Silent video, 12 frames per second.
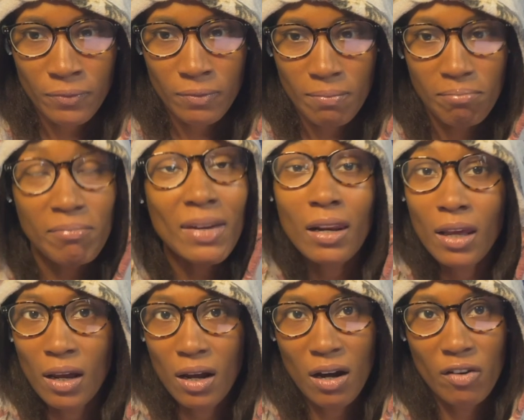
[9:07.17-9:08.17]

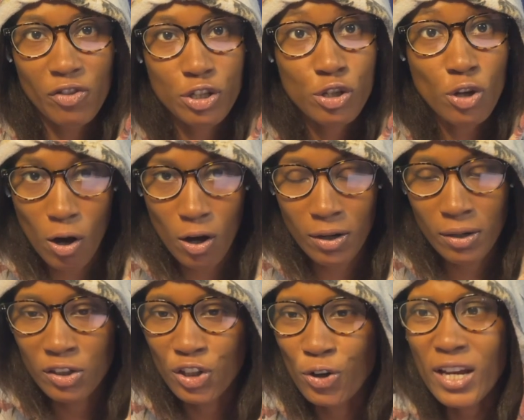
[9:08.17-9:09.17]
meaning of the song.
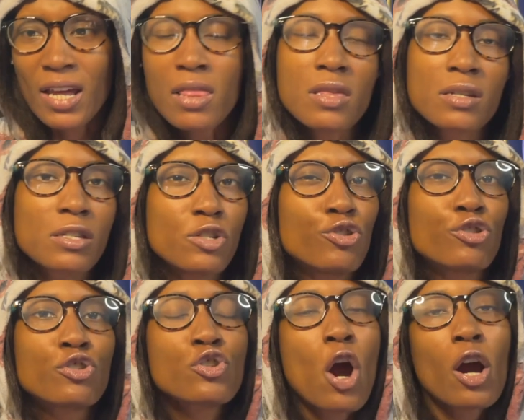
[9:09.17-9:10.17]
You're in this
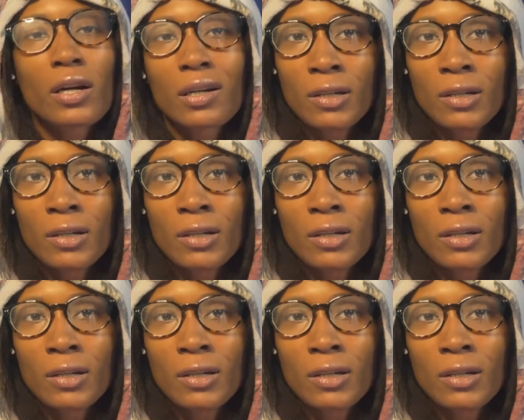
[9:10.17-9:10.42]
dark,